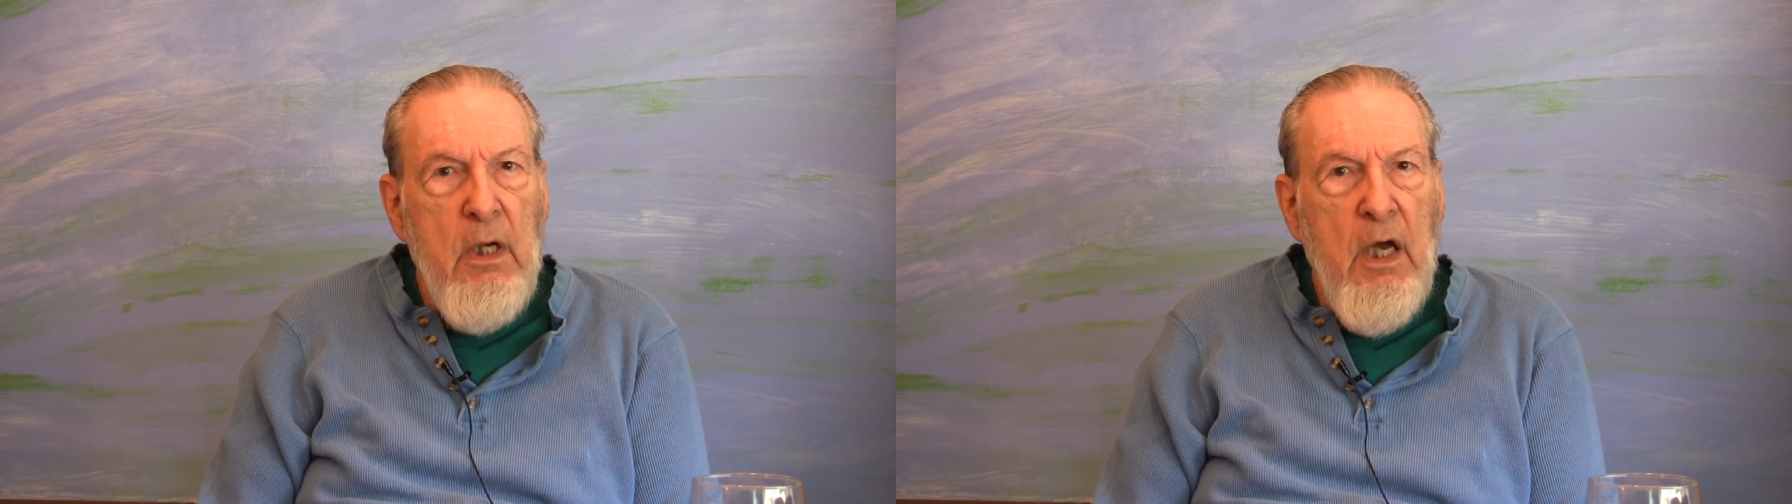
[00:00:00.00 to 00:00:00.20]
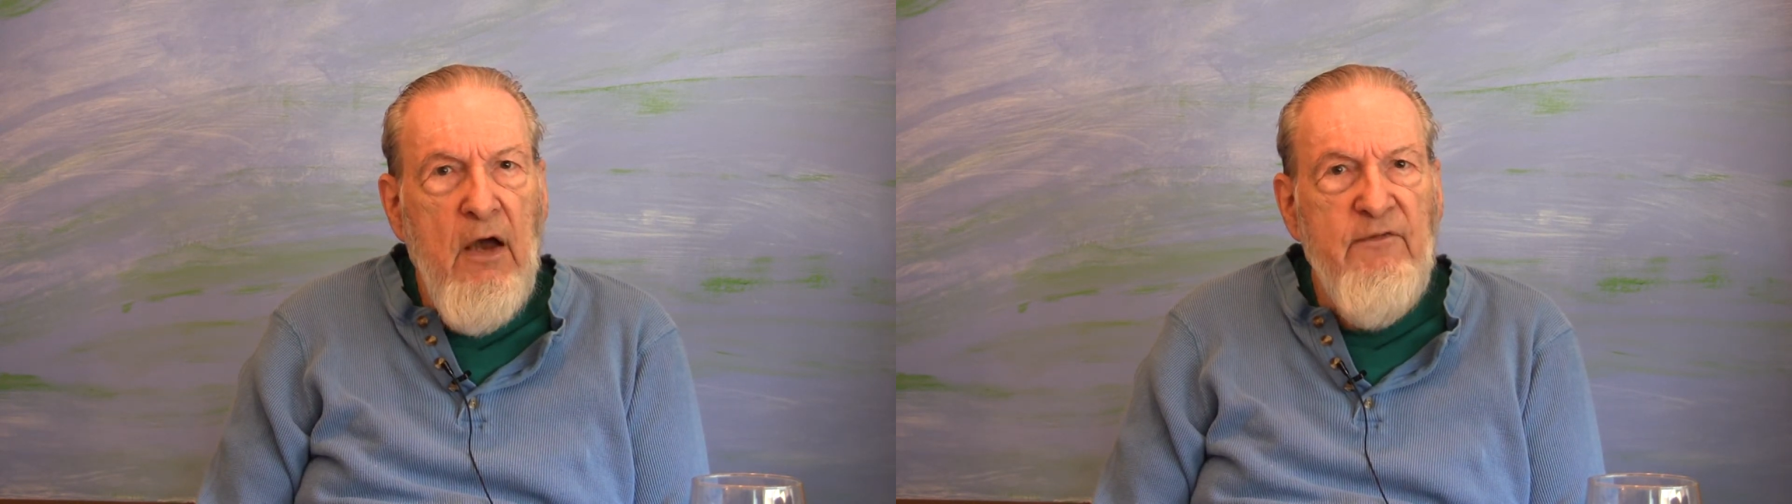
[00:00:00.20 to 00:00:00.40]

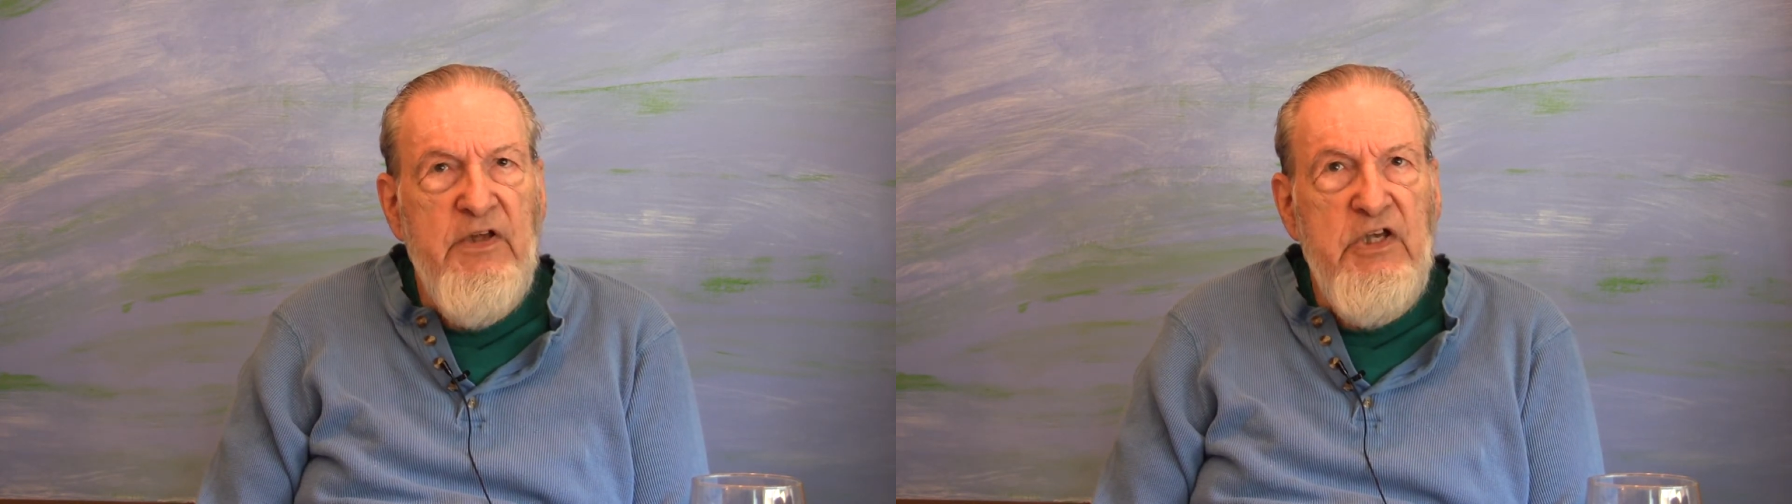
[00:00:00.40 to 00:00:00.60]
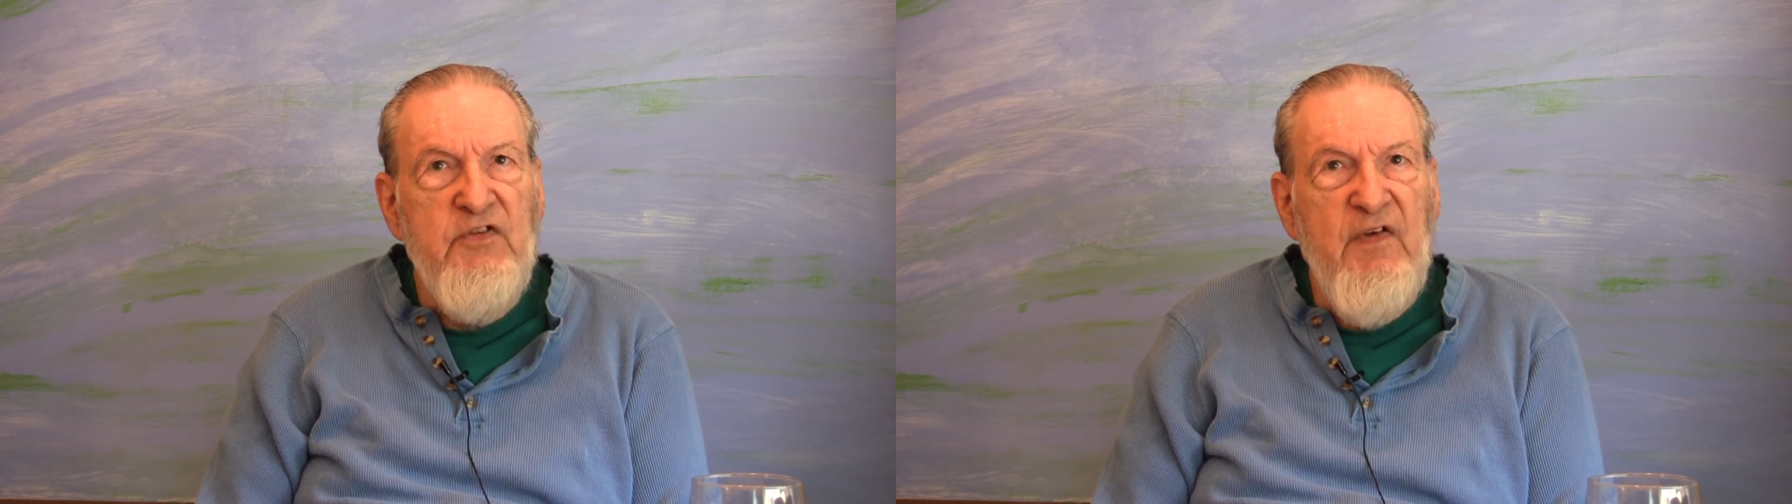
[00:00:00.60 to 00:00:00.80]
of
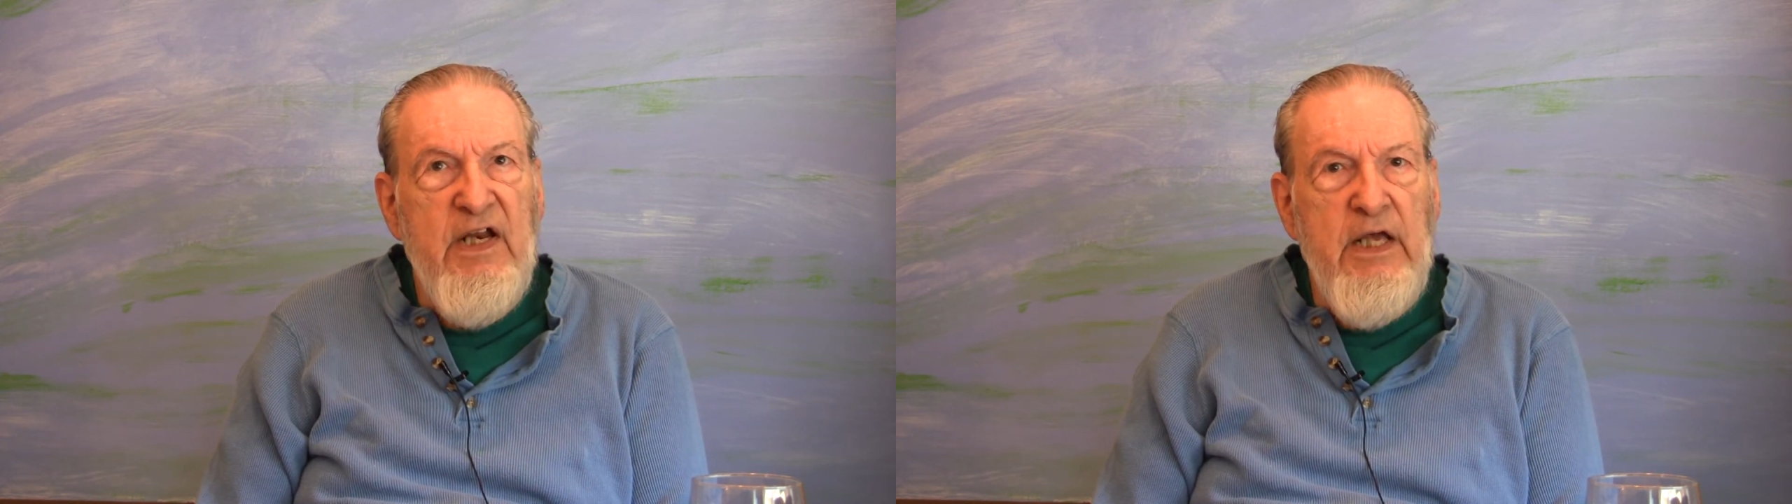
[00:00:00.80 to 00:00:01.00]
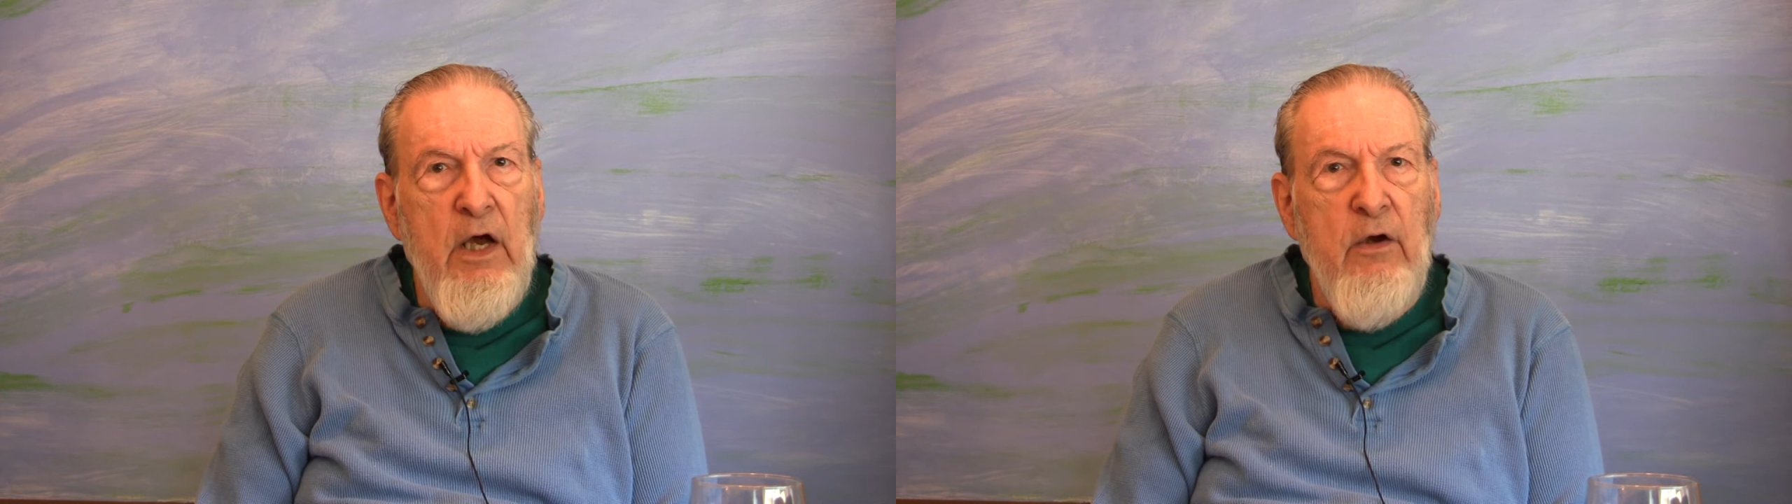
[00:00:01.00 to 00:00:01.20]
these
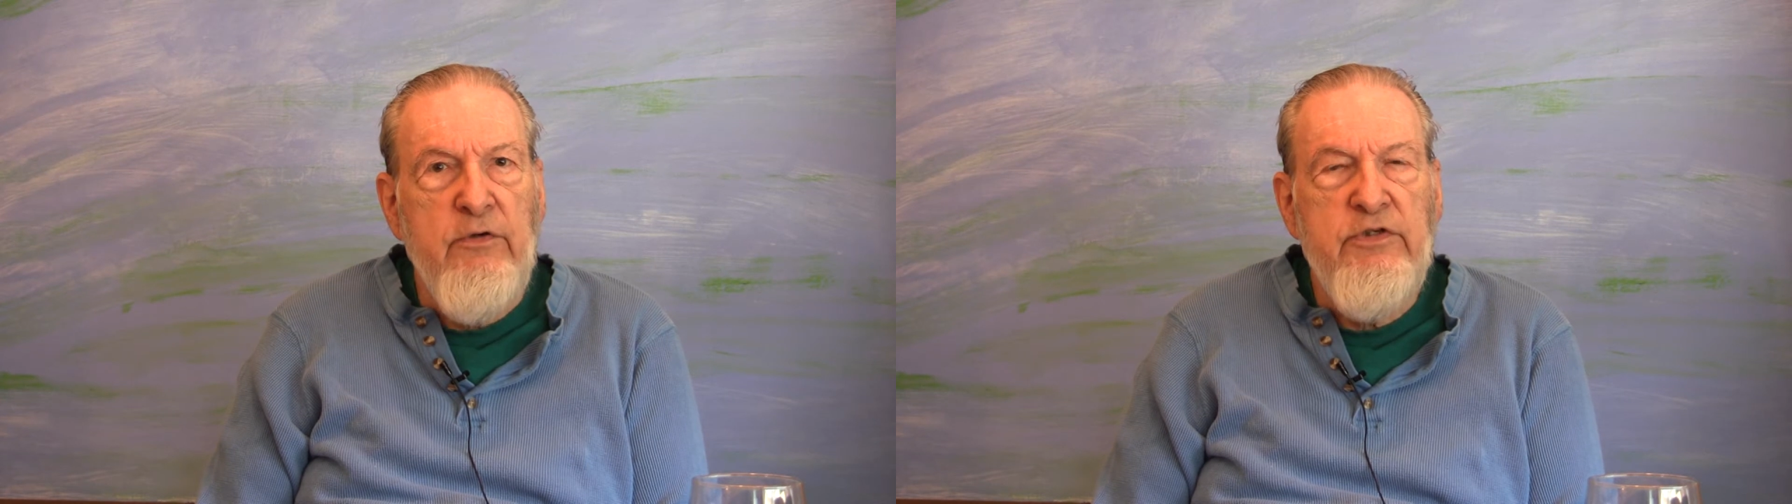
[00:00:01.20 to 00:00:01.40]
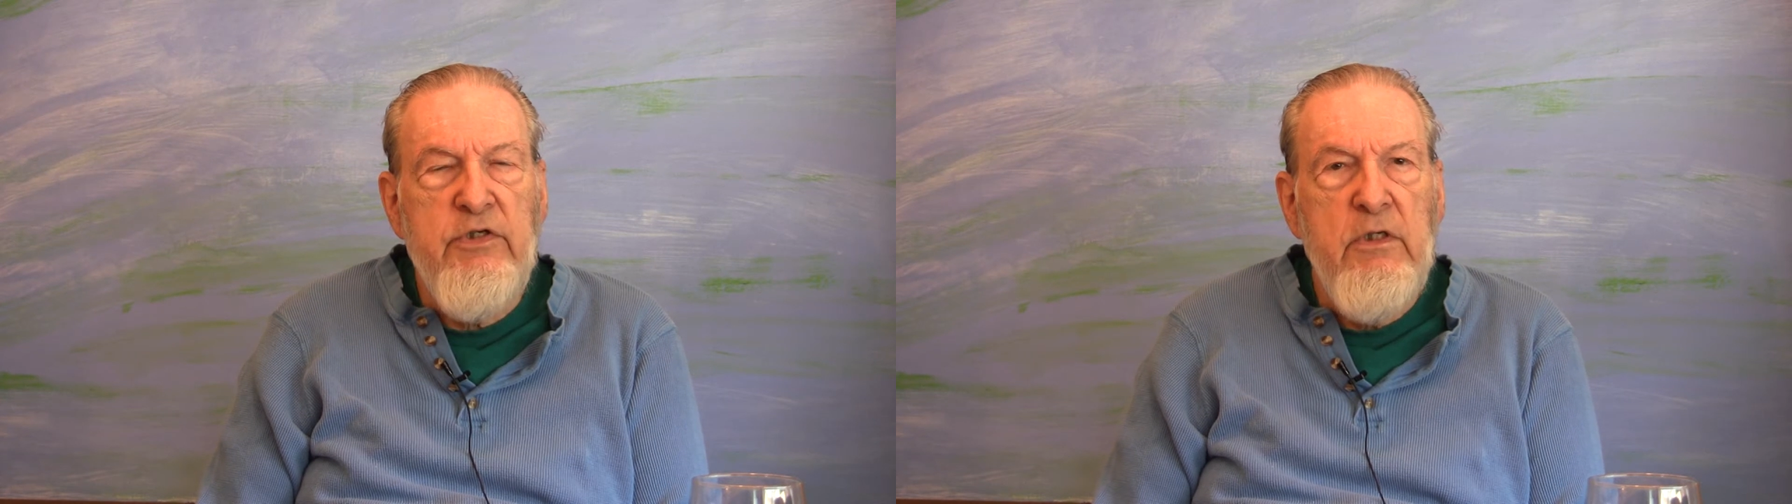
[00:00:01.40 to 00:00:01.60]

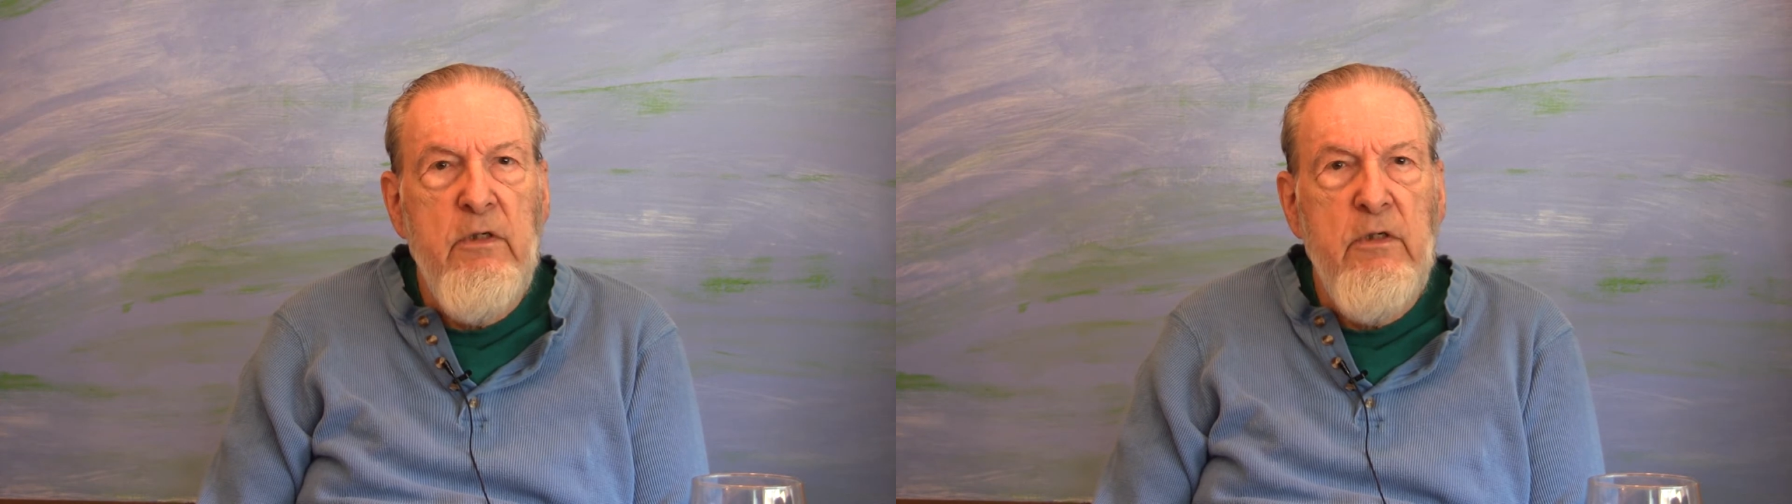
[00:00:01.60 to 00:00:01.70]
videos